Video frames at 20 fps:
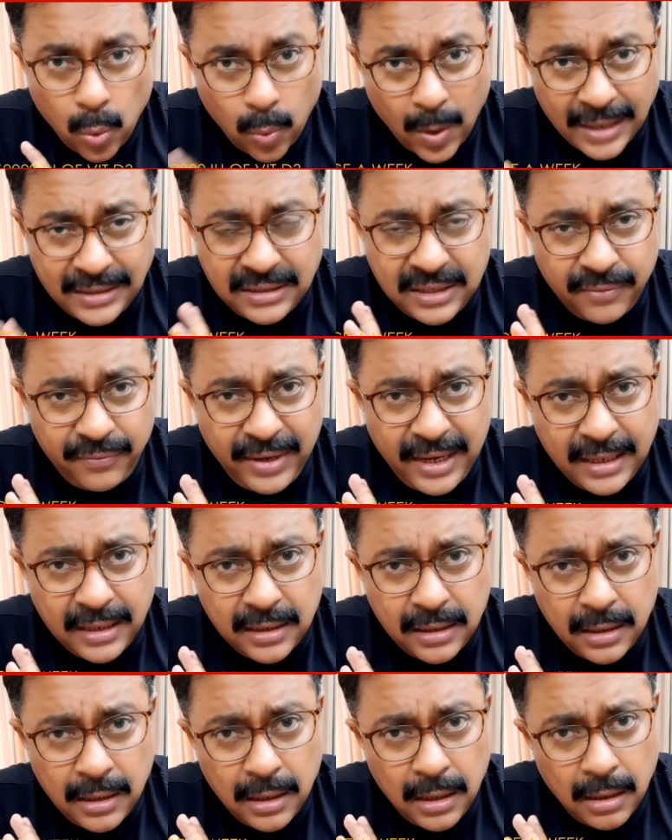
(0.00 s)
once a
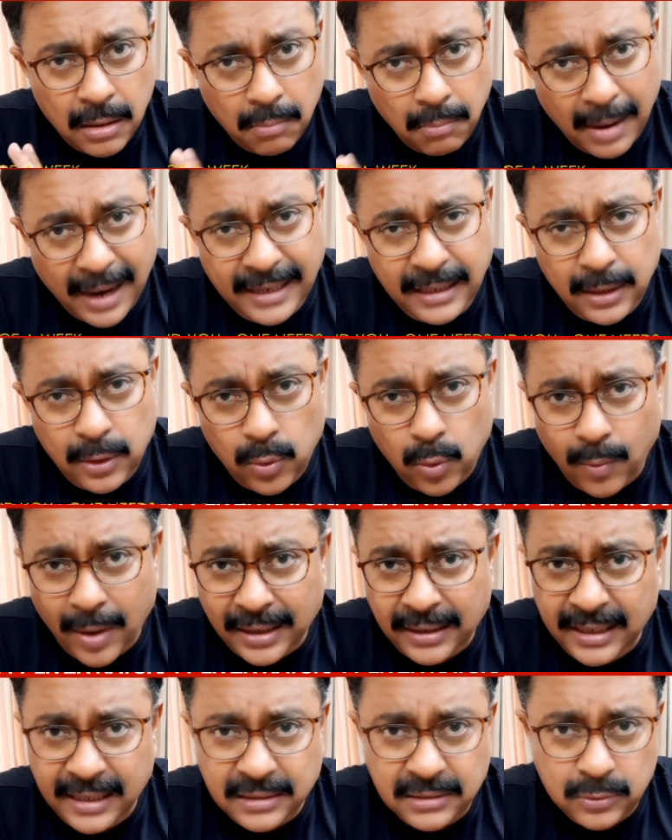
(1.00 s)
week. Mind you,
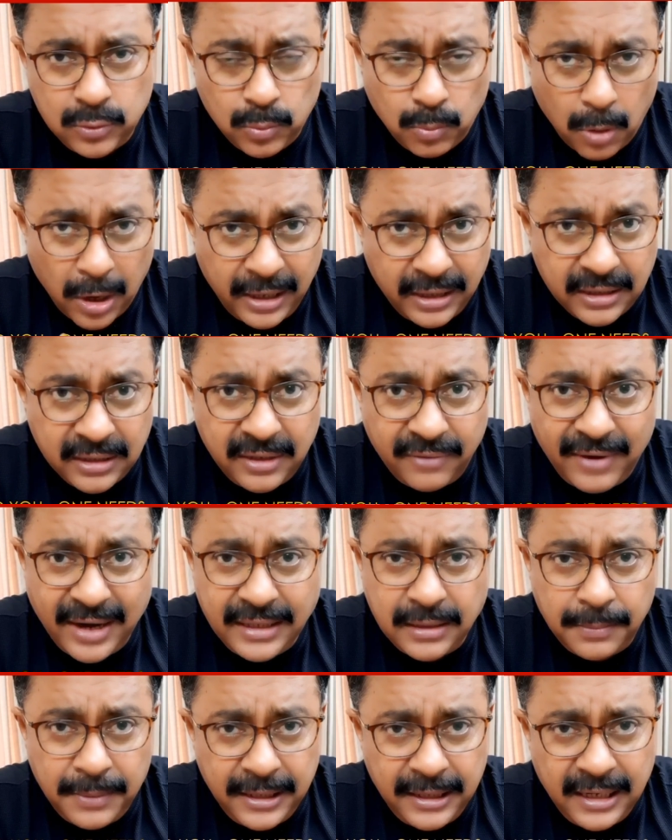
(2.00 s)
one needs to monitor the
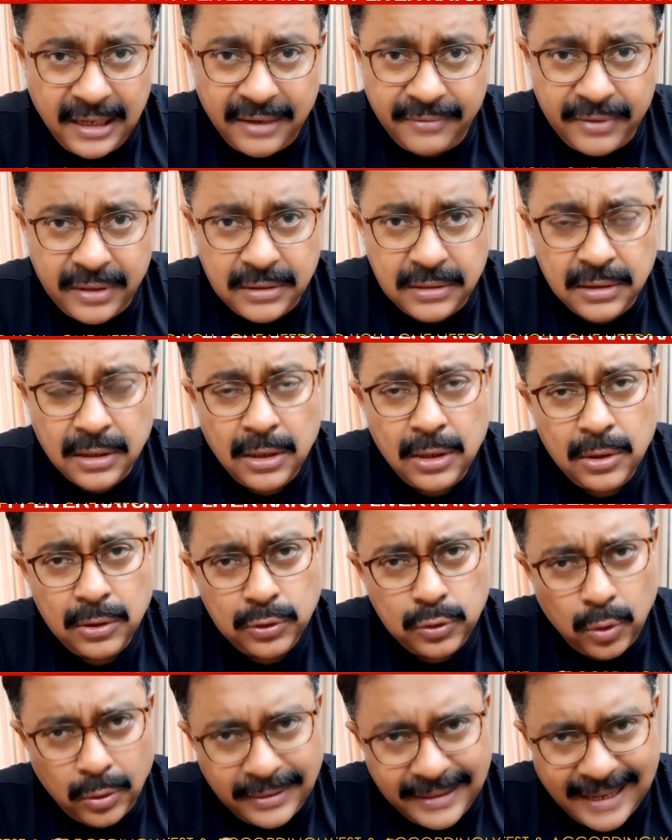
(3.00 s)
vitamin D levels,
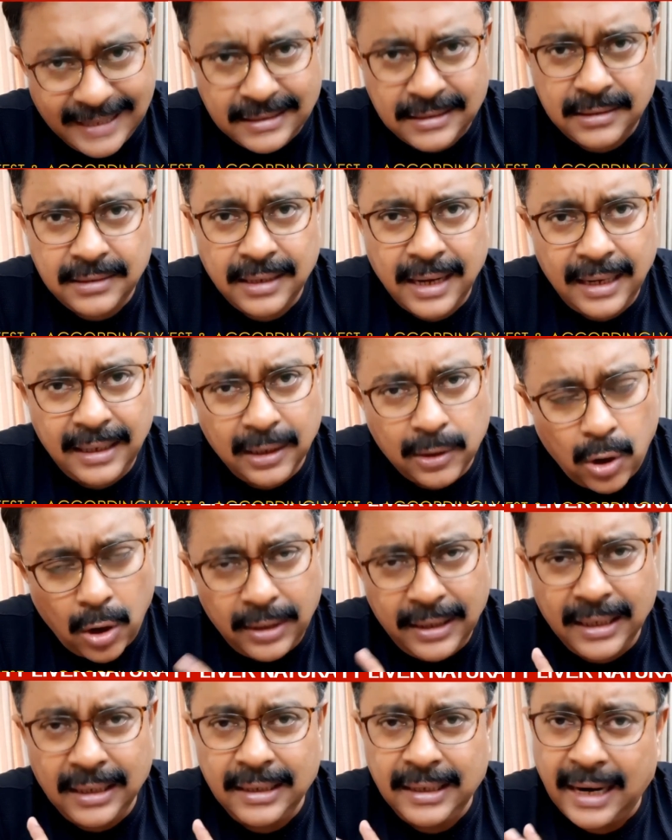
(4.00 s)
so test and
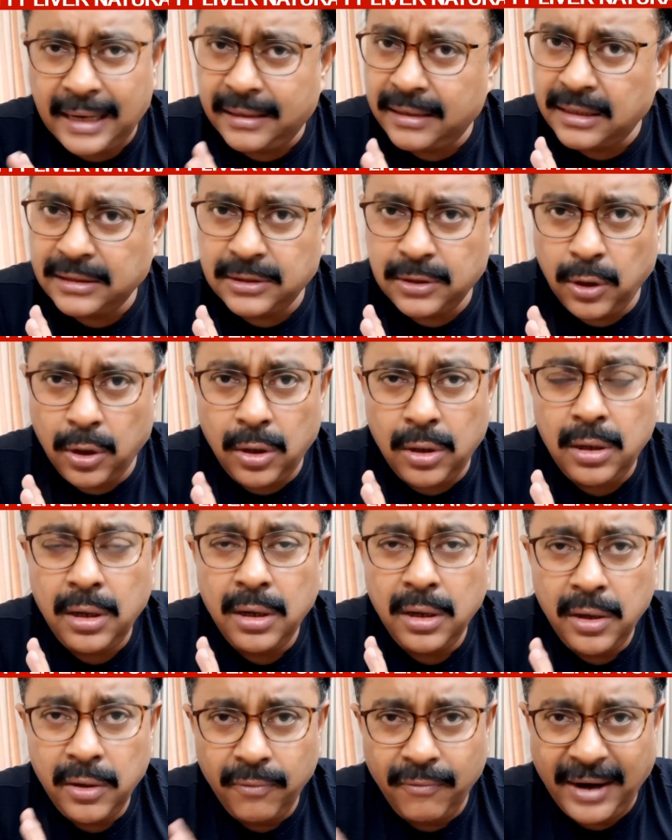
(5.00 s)
accordingly address your
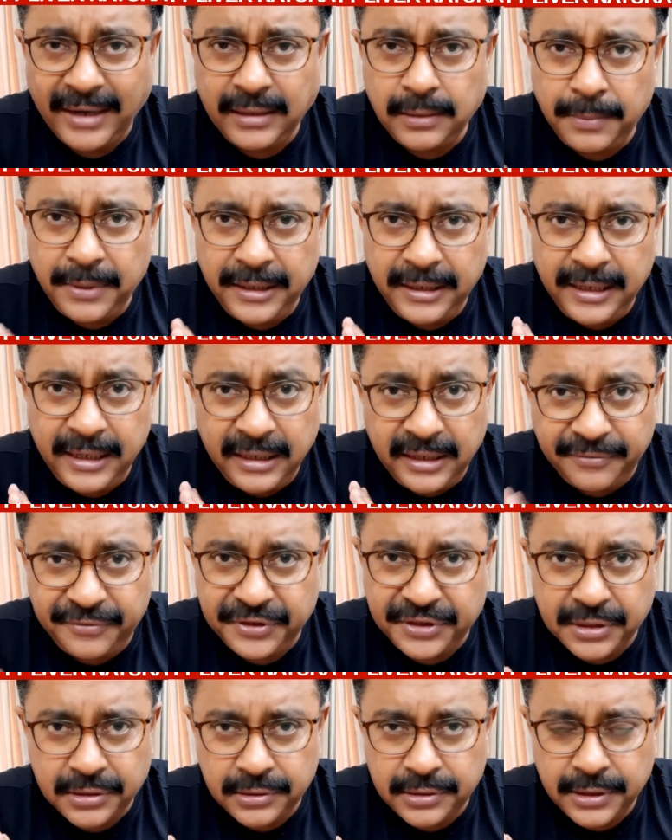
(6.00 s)
vitamin D
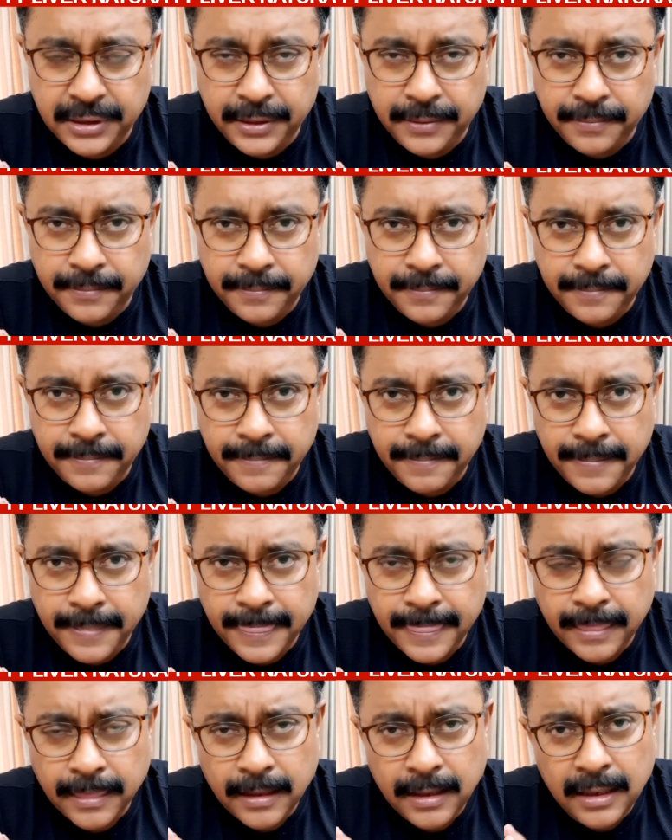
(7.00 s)
deficiency.
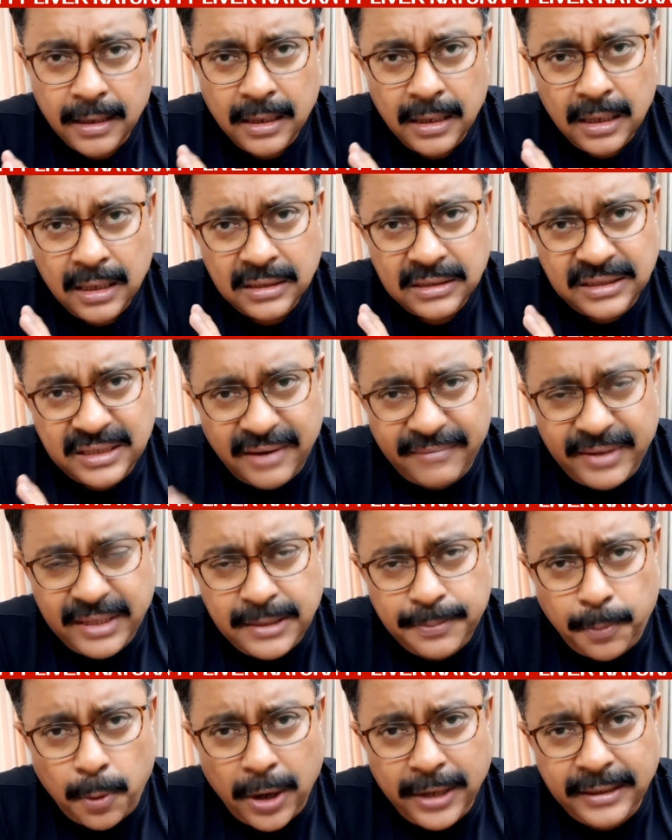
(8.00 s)

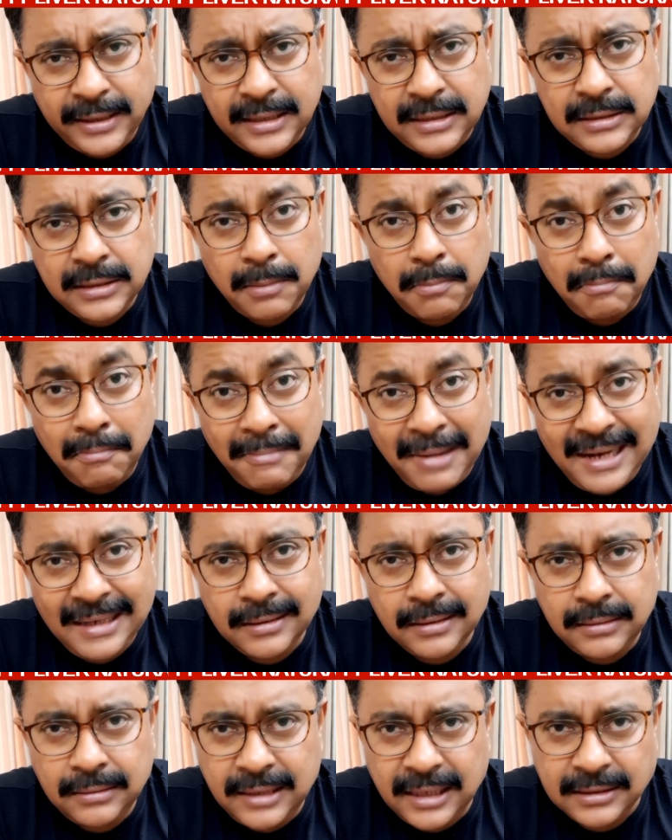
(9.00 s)
Seventh point is
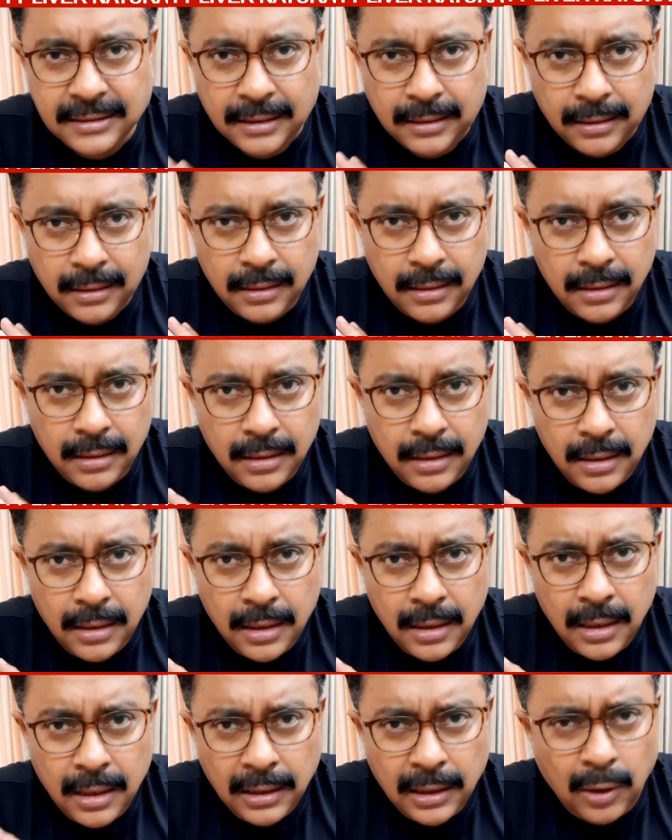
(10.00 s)
milk thistle.
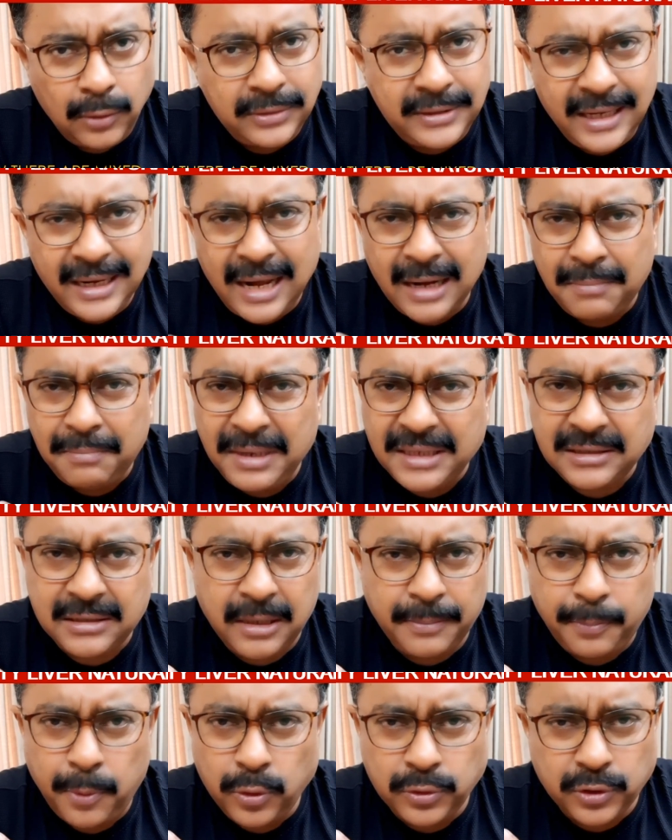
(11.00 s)
Now, there are mixed
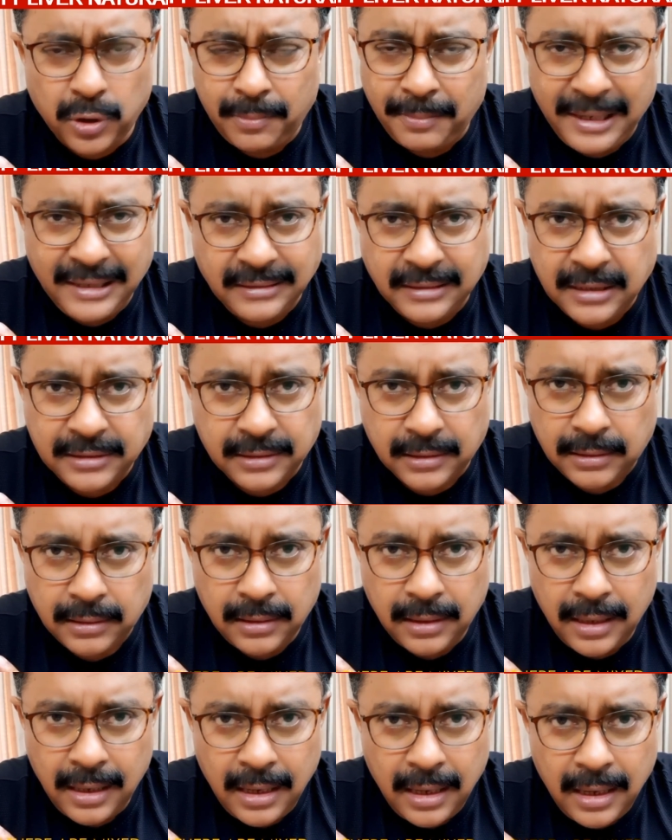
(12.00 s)
reports on milk thistle,